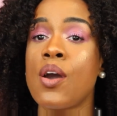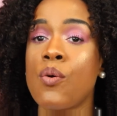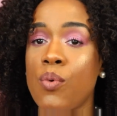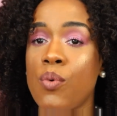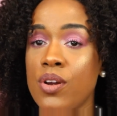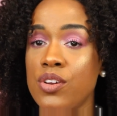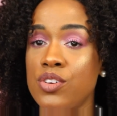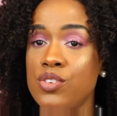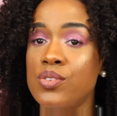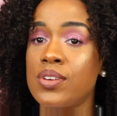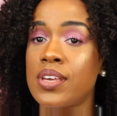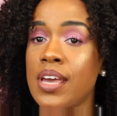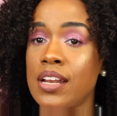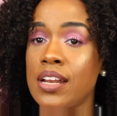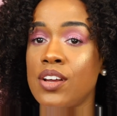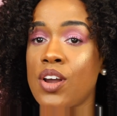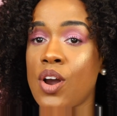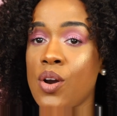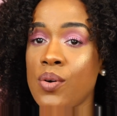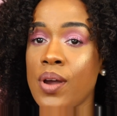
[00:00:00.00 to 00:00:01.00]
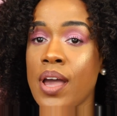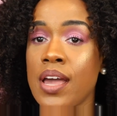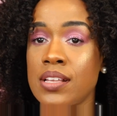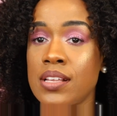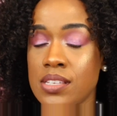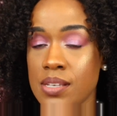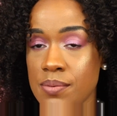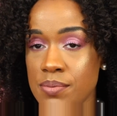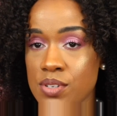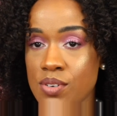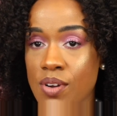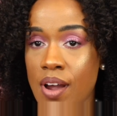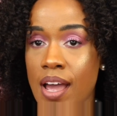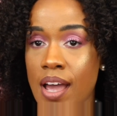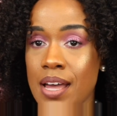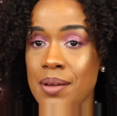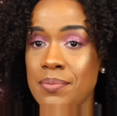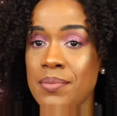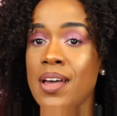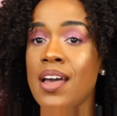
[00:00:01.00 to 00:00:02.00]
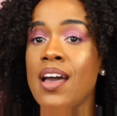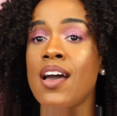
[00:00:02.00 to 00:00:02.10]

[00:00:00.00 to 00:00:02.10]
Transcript: where you can go and subscribe.